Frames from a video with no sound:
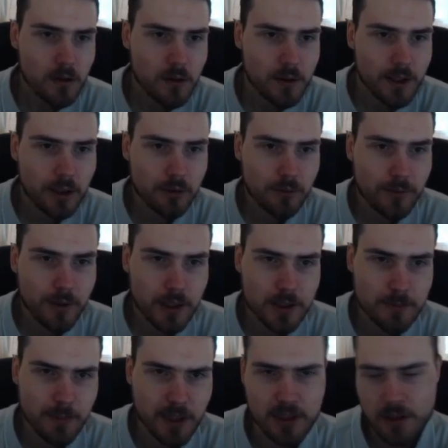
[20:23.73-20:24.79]
interface,
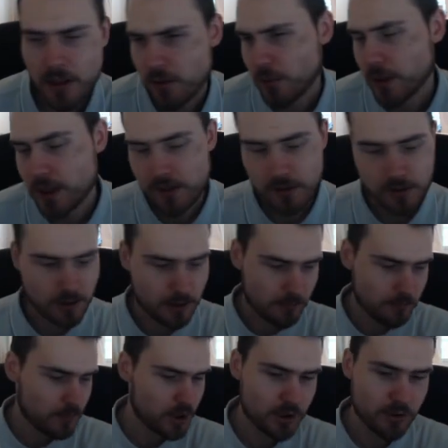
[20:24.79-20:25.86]
because otherwise,
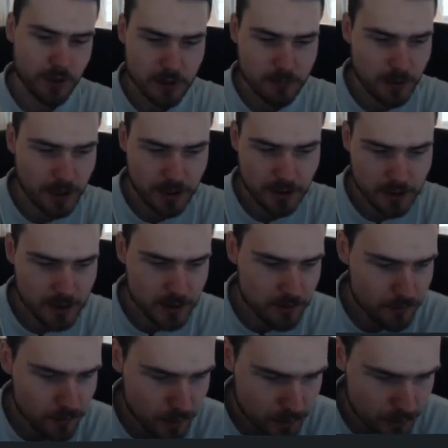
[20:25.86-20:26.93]
just to explain this
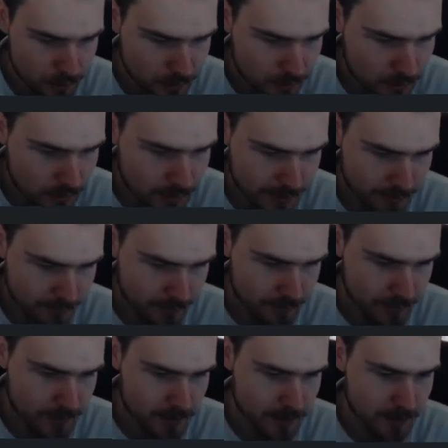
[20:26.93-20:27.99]
further, like
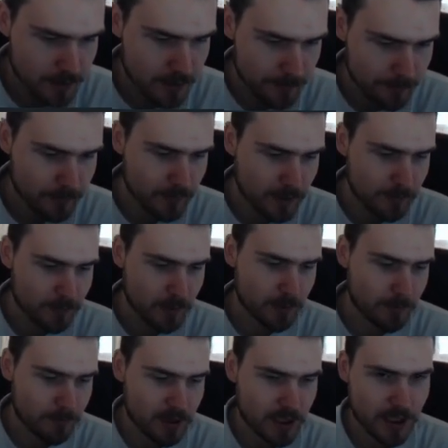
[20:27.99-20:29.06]
let's say I'm the
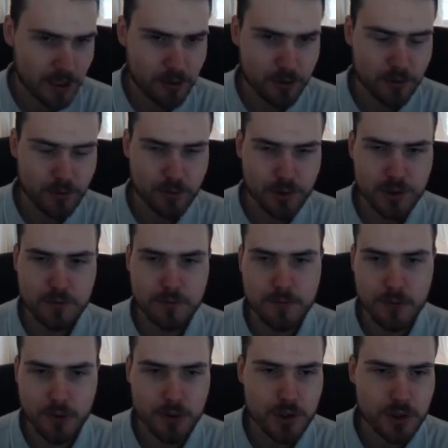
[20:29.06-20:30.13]
player who's
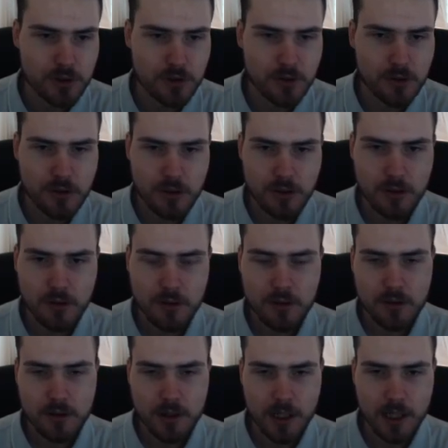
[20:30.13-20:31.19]
first,
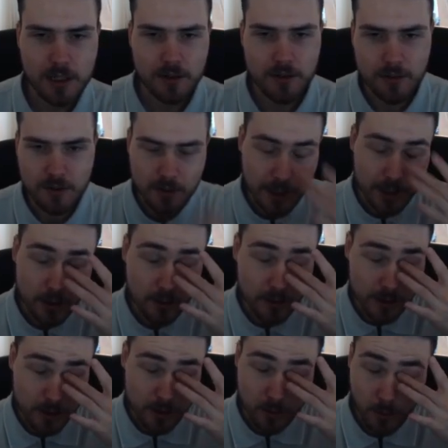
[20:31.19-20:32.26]
and I know
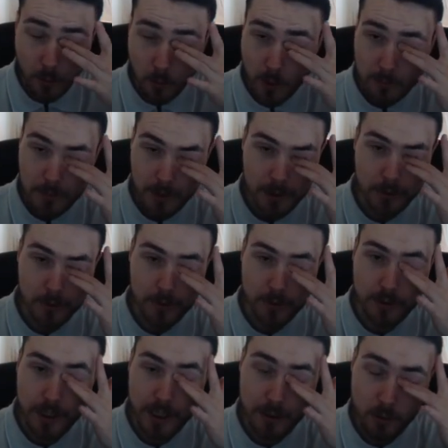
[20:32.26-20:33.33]
there's only one player who can
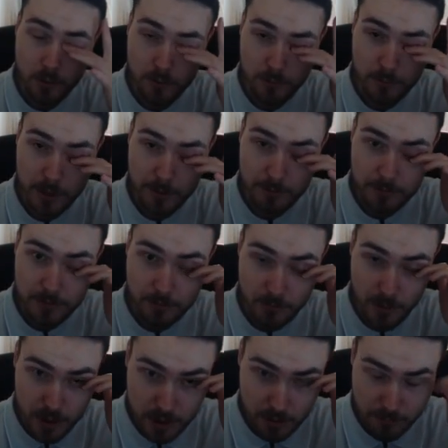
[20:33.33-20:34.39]
take over
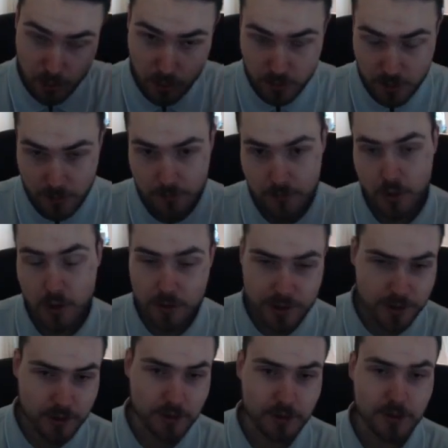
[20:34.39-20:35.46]
my spot in first.